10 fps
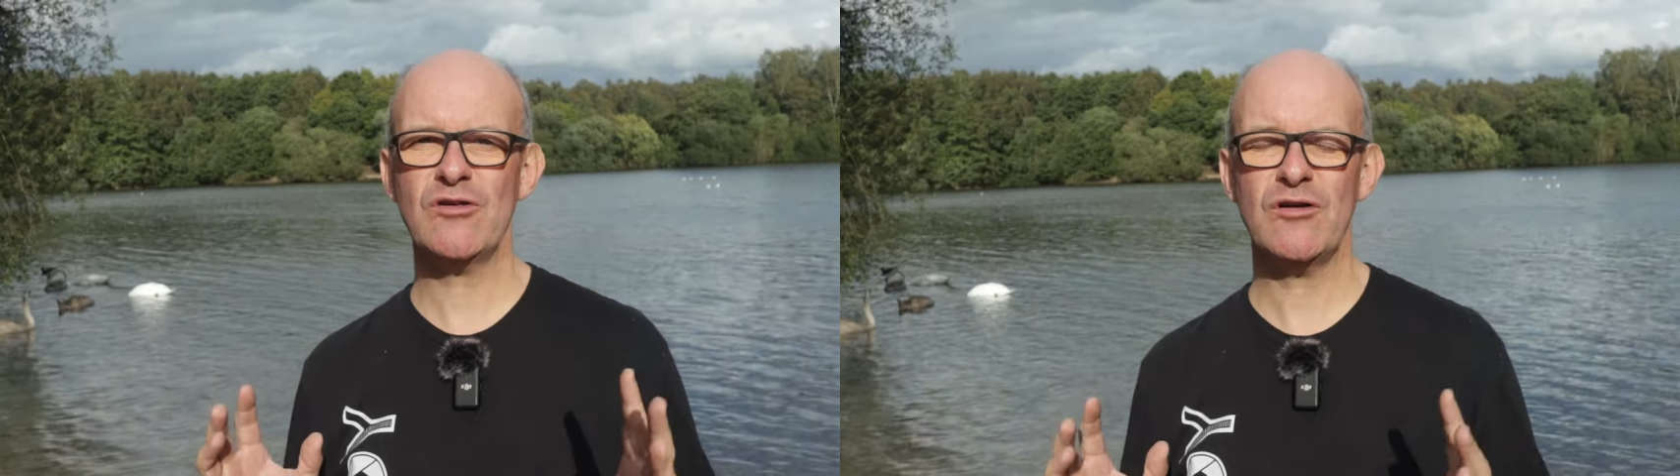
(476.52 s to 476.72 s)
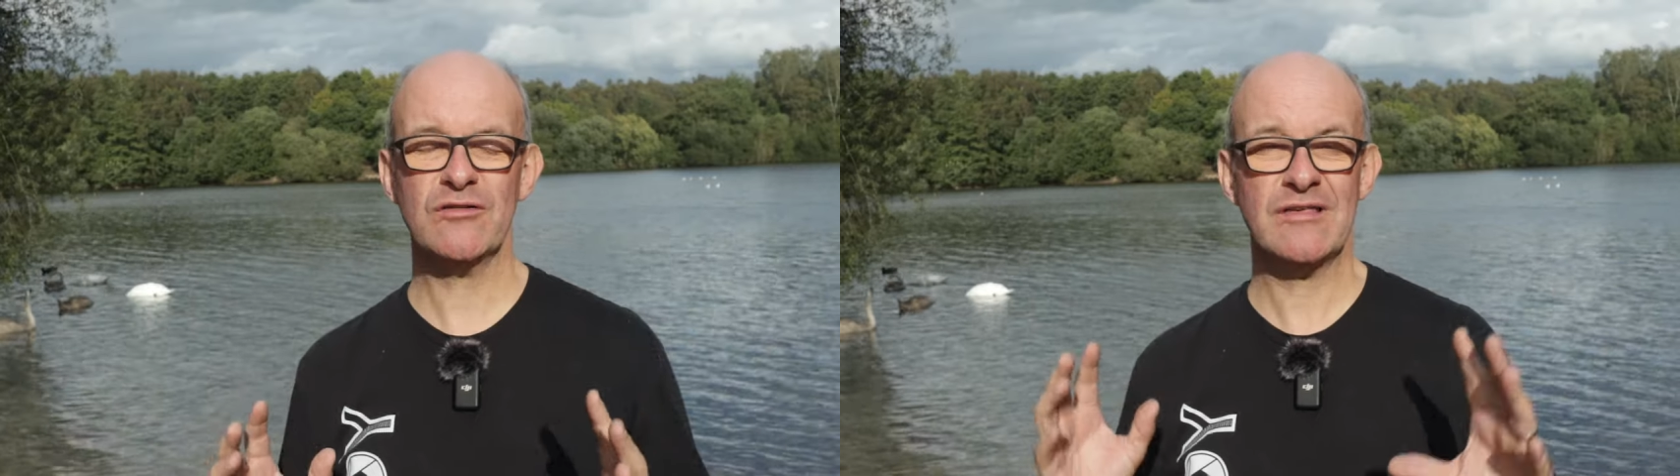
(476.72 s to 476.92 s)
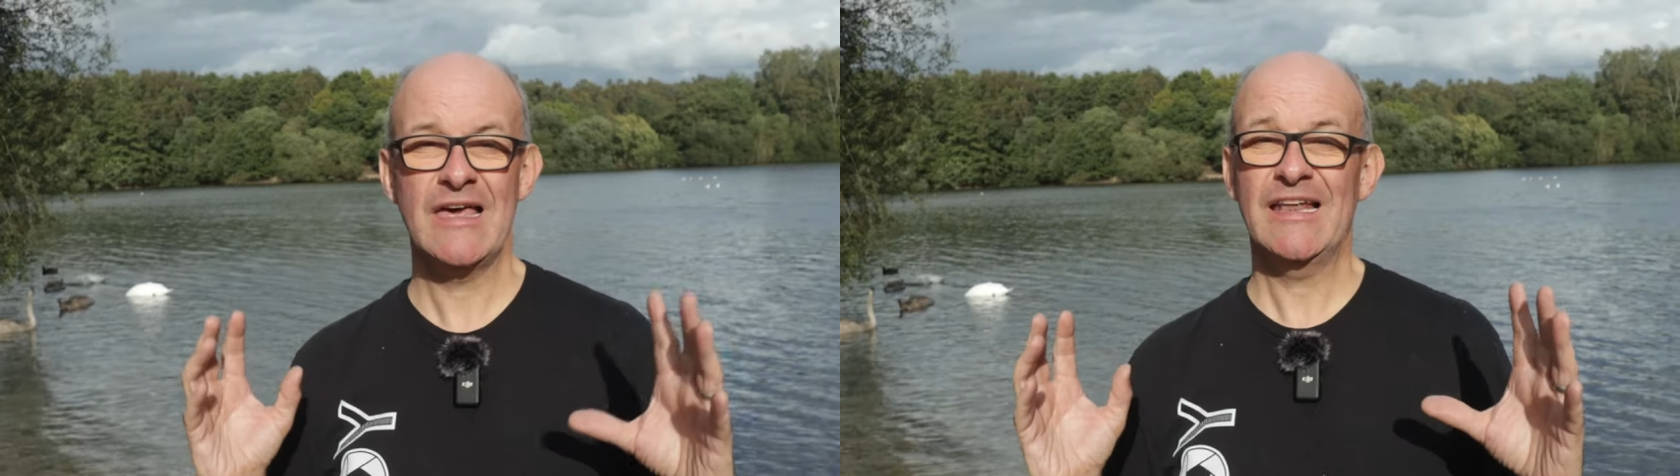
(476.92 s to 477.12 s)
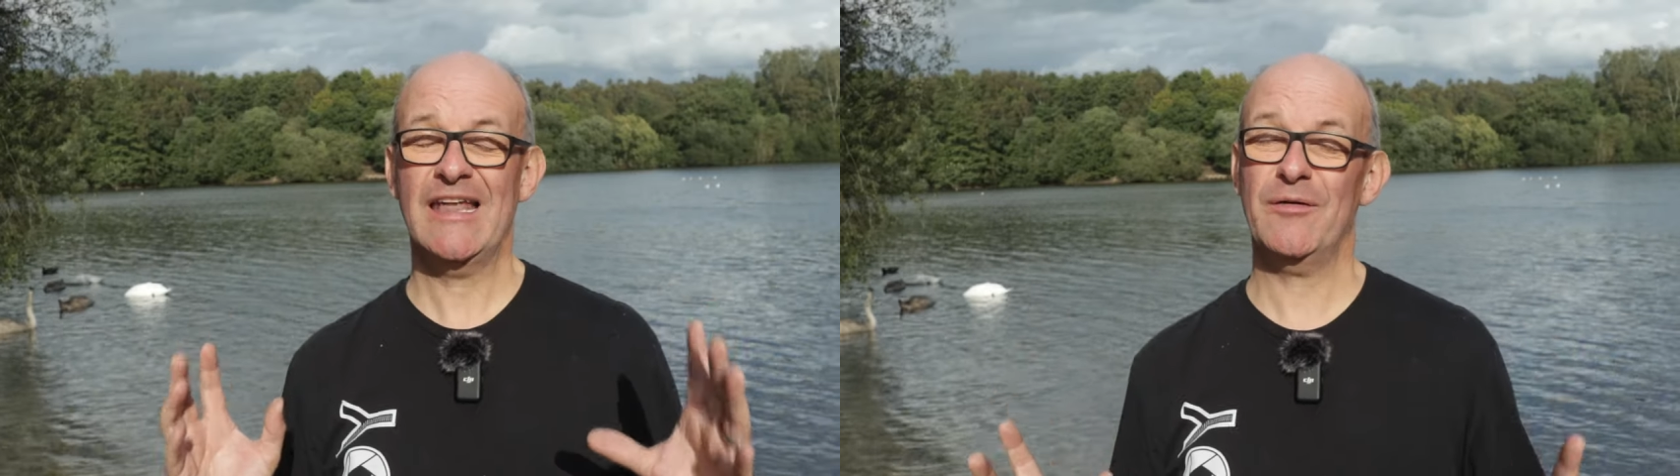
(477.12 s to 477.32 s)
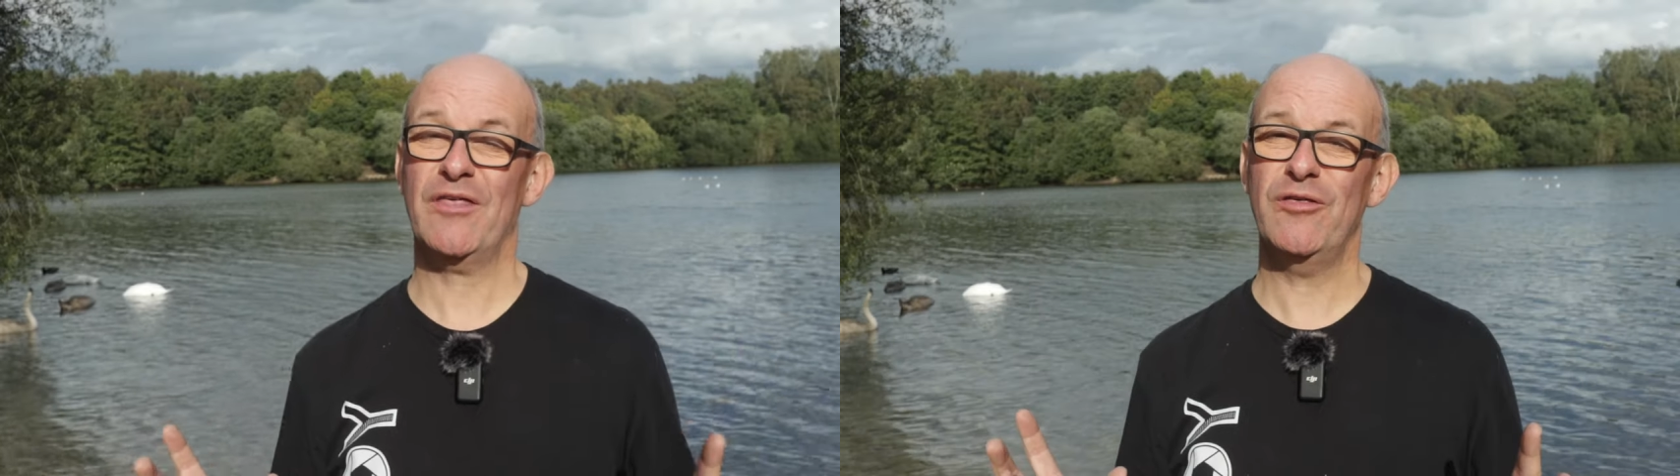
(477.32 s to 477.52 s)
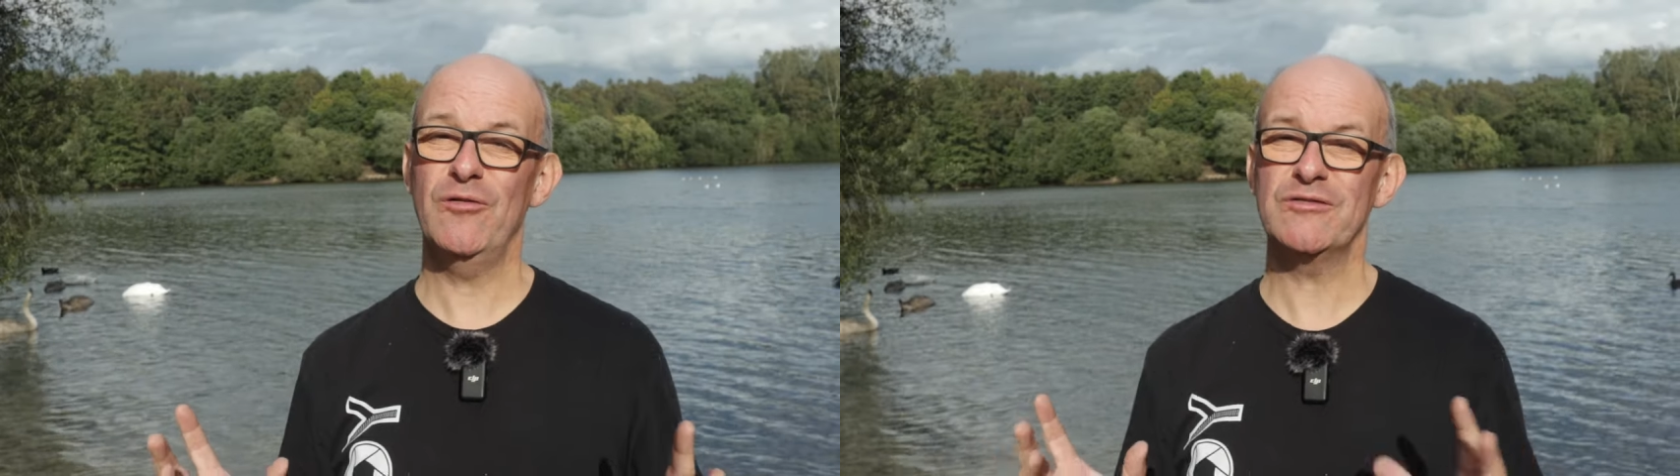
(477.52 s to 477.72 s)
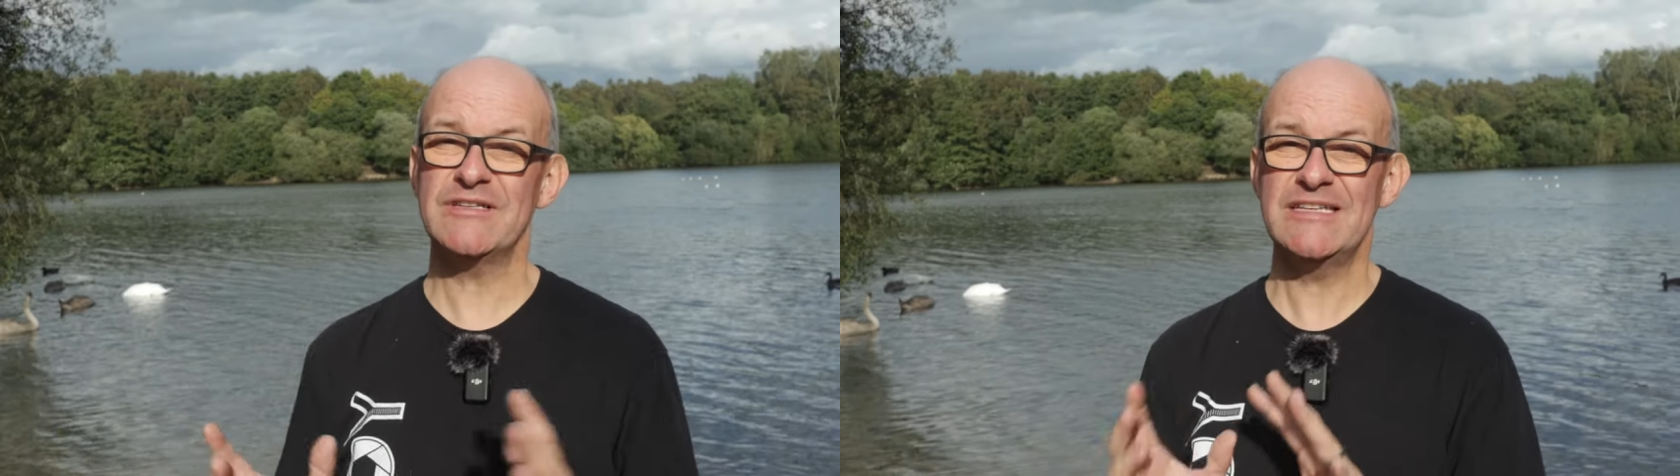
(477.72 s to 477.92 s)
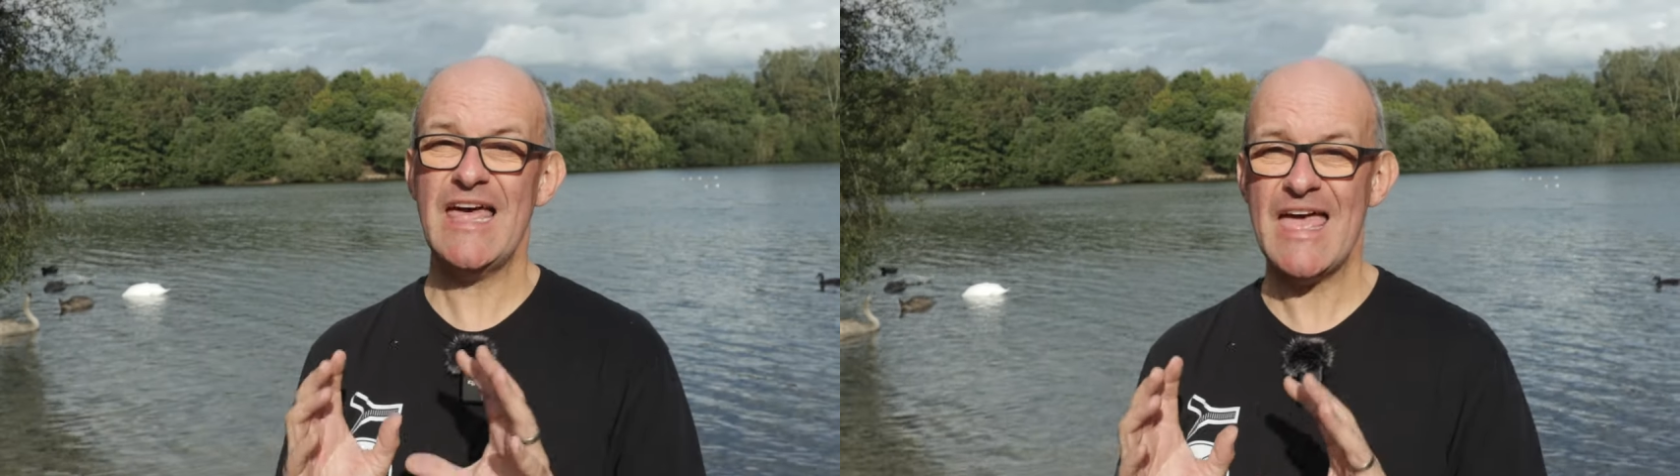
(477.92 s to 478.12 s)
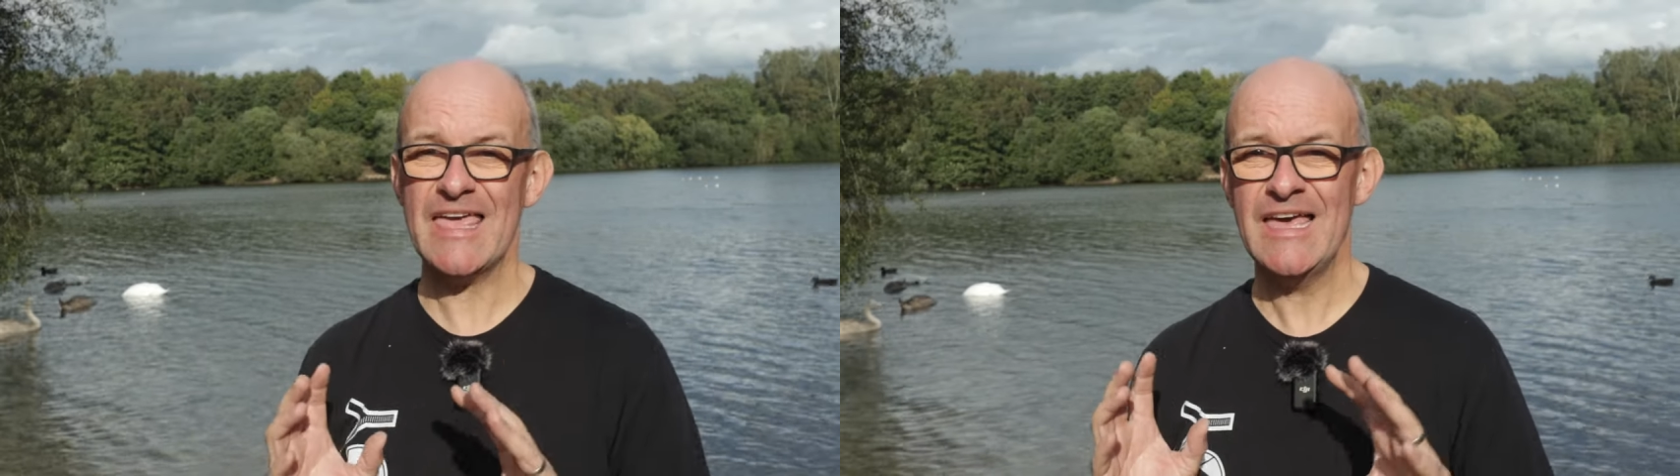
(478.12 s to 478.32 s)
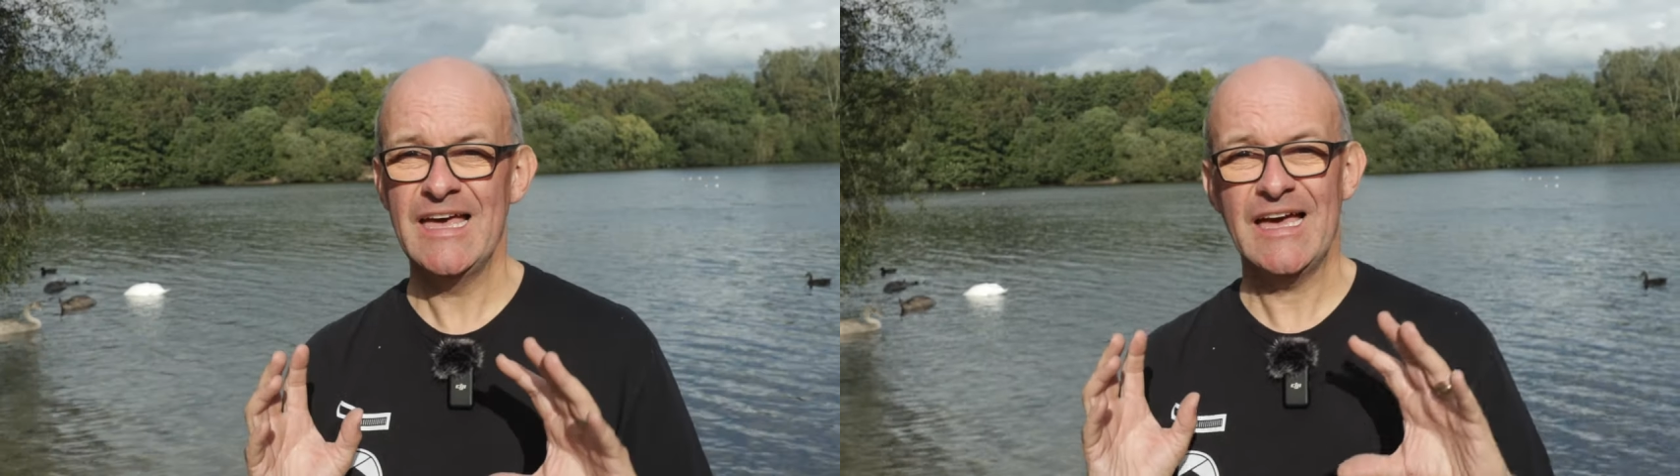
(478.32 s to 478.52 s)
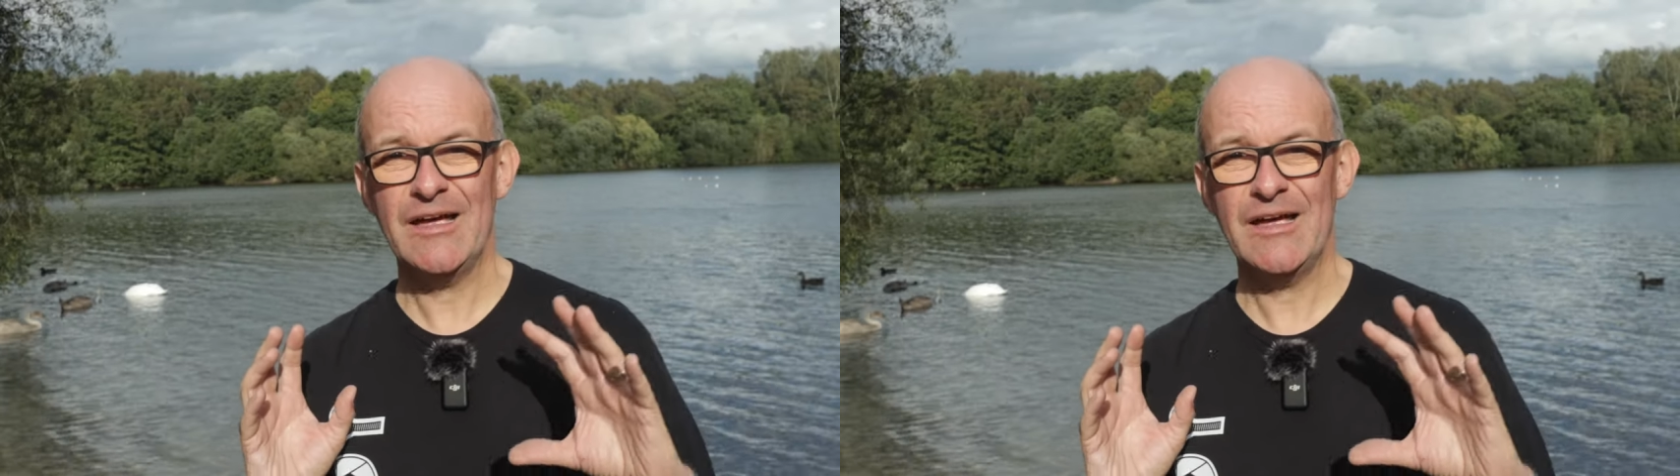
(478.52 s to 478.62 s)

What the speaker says: shots. Now, I thought today